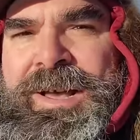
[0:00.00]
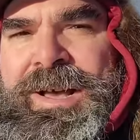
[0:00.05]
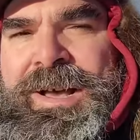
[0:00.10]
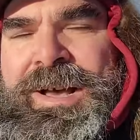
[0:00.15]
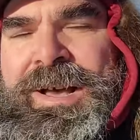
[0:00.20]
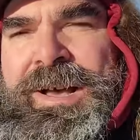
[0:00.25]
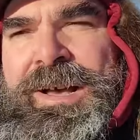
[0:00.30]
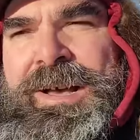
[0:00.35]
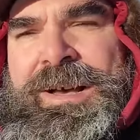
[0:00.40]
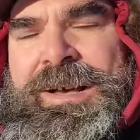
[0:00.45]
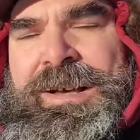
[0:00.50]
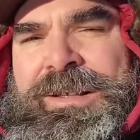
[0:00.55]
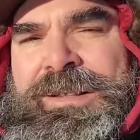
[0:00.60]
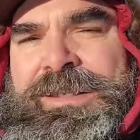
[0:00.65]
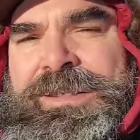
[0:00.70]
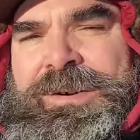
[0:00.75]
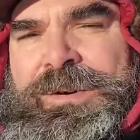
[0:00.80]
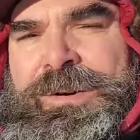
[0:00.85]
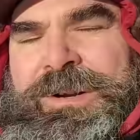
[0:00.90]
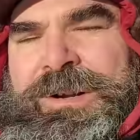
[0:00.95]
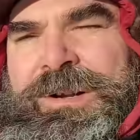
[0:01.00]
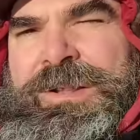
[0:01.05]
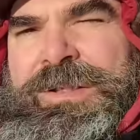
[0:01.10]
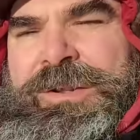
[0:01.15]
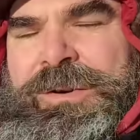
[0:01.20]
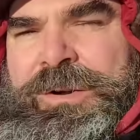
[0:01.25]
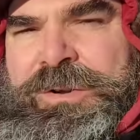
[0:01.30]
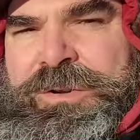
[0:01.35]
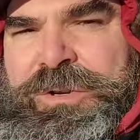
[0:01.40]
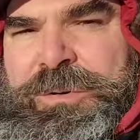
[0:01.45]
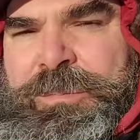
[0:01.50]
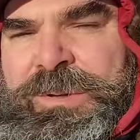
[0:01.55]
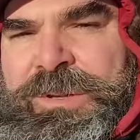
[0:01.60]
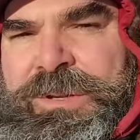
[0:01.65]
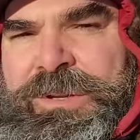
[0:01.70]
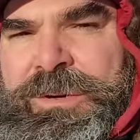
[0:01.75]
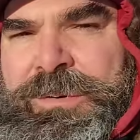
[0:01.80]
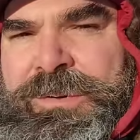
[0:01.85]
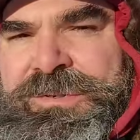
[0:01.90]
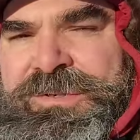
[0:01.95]
uh, 30, 32
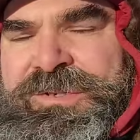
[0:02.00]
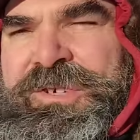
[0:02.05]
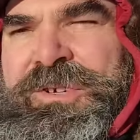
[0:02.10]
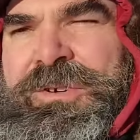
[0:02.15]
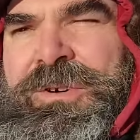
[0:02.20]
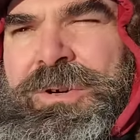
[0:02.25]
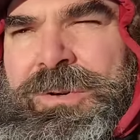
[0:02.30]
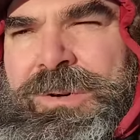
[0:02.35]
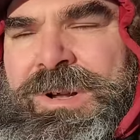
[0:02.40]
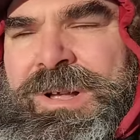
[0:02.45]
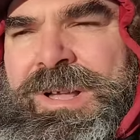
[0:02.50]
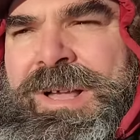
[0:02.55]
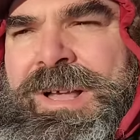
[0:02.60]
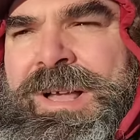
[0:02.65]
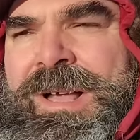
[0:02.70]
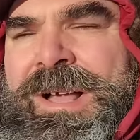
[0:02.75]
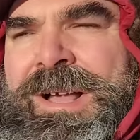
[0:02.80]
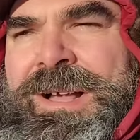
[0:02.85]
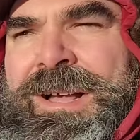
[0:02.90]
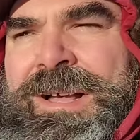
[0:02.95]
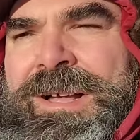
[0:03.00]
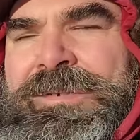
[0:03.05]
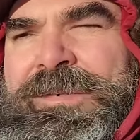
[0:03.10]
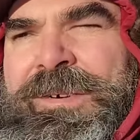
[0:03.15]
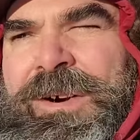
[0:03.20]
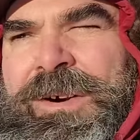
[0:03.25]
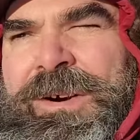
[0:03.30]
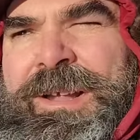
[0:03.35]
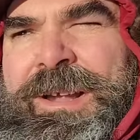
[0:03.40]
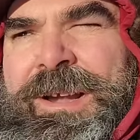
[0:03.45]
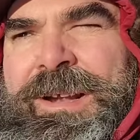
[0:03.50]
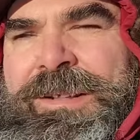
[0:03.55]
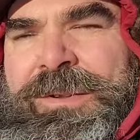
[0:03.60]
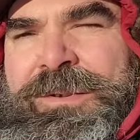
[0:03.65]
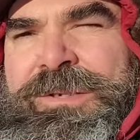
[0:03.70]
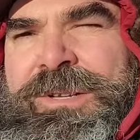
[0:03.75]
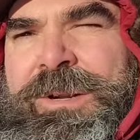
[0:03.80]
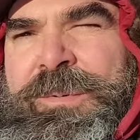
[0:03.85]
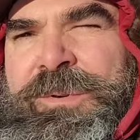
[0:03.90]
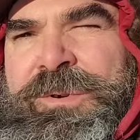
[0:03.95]
below zero uh, Fahrenheit.
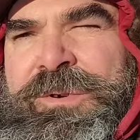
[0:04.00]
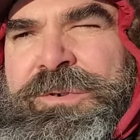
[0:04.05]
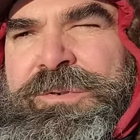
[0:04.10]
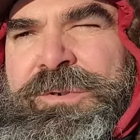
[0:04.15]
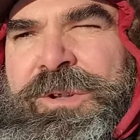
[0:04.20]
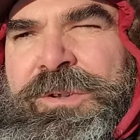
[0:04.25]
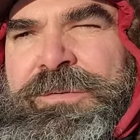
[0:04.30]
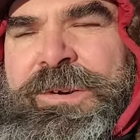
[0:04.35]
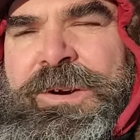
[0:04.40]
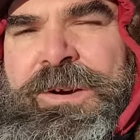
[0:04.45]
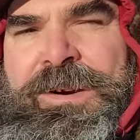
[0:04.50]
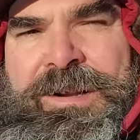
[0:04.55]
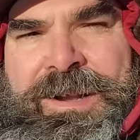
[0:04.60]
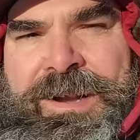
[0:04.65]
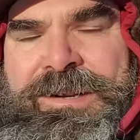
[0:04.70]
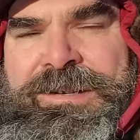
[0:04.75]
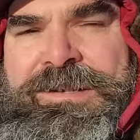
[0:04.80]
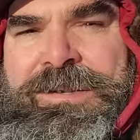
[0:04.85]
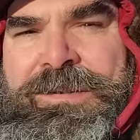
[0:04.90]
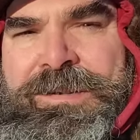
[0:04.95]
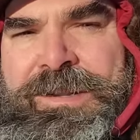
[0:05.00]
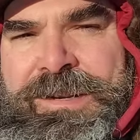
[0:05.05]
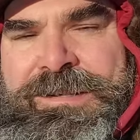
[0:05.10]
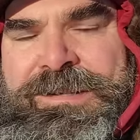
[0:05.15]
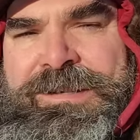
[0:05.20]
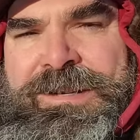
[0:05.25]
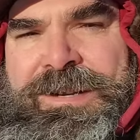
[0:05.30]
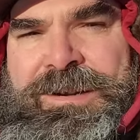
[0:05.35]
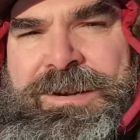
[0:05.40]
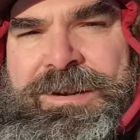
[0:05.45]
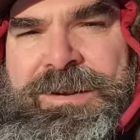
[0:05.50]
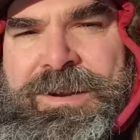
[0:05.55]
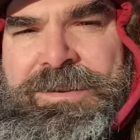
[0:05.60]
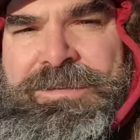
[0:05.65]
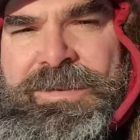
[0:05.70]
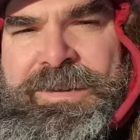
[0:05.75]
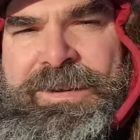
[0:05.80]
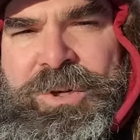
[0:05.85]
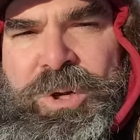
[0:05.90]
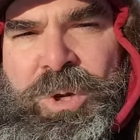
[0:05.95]
Those temperatures are all Fahrenheit, so that's uh,
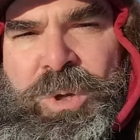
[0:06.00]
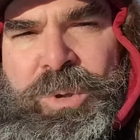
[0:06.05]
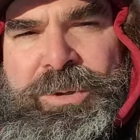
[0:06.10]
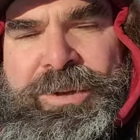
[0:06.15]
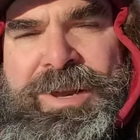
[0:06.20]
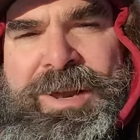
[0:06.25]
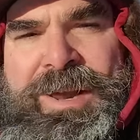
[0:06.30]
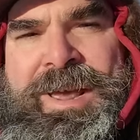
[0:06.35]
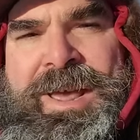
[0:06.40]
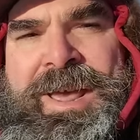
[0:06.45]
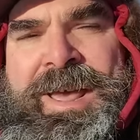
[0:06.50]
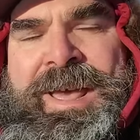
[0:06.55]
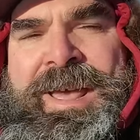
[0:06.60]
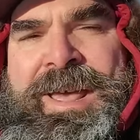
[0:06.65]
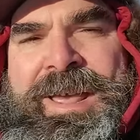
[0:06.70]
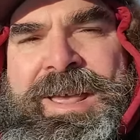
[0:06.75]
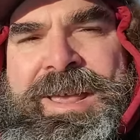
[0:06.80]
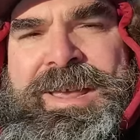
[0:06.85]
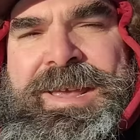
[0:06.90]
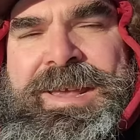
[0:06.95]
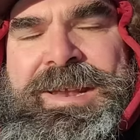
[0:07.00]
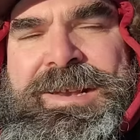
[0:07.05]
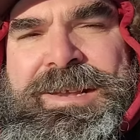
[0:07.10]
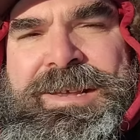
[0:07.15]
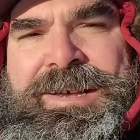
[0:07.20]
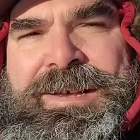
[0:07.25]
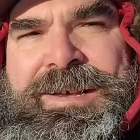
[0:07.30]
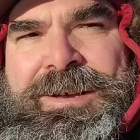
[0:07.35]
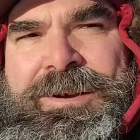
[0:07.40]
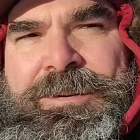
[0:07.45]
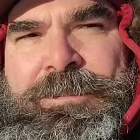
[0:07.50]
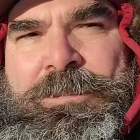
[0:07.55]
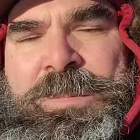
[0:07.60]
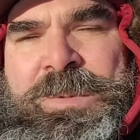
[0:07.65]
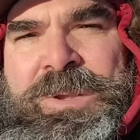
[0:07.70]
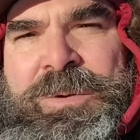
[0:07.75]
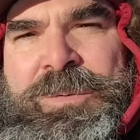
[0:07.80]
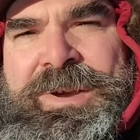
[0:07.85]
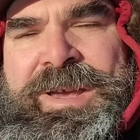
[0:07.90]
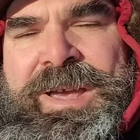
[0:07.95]
that's very cold. And
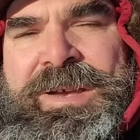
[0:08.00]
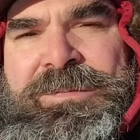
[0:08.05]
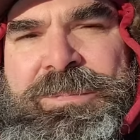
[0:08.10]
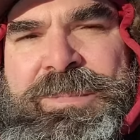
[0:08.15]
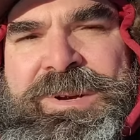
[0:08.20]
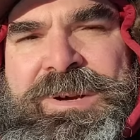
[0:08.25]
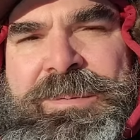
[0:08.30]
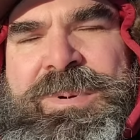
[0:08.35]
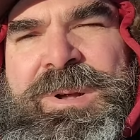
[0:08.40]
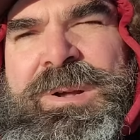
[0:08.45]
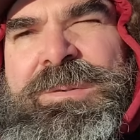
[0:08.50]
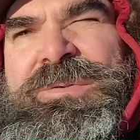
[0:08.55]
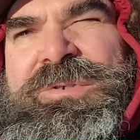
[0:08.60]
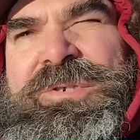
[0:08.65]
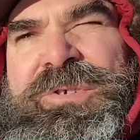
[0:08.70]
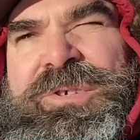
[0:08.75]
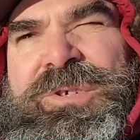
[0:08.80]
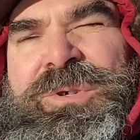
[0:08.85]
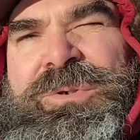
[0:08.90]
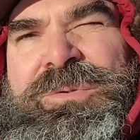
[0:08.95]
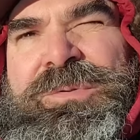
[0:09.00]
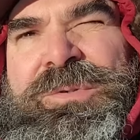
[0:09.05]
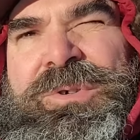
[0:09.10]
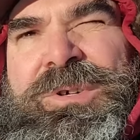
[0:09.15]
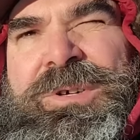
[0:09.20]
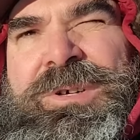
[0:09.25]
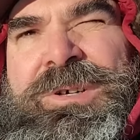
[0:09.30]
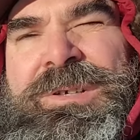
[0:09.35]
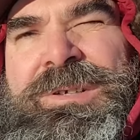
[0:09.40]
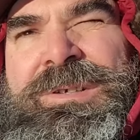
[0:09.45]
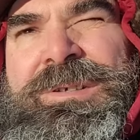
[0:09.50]
um, we haven't been above zero for